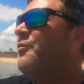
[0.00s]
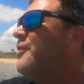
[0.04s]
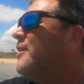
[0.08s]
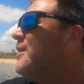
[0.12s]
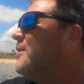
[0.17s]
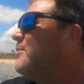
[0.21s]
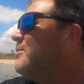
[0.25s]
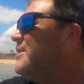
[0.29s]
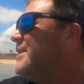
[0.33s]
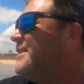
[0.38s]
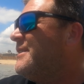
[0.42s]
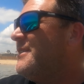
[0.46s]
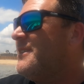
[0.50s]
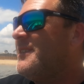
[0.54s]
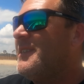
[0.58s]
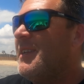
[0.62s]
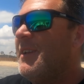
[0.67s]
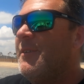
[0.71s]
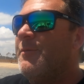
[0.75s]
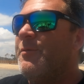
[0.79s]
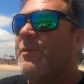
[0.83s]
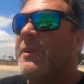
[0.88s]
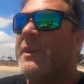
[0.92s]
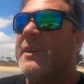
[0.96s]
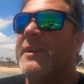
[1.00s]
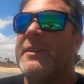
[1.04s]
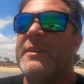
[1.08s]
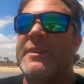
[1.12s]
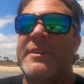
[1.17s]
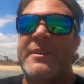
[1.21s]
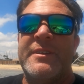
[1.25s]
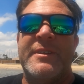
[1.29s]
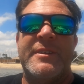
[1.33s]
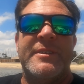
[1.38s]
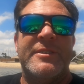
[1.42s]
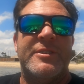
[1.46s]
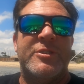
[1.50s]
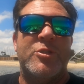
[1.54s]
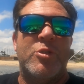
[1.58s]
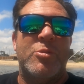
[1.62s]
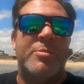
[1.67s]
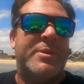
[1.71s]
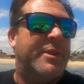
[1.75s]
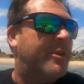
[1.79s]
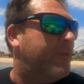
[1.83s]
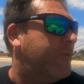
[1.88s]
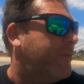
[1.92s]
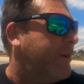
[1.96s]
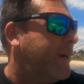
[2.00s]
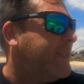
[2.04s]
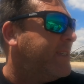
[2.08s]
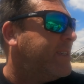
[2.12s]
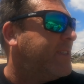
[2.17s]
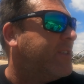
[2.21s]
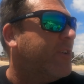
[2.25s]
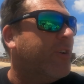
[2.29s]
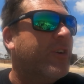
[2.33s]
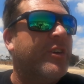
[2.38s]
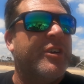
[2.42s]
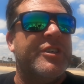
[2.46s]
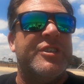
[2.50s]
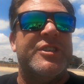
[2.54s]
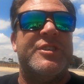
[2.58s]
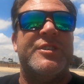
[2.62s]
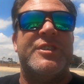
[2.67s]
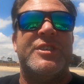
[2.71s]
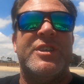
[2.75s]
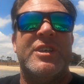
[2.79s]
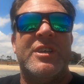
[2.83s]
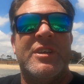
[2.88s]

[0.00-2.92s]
Phillip and see if we can do a bit of research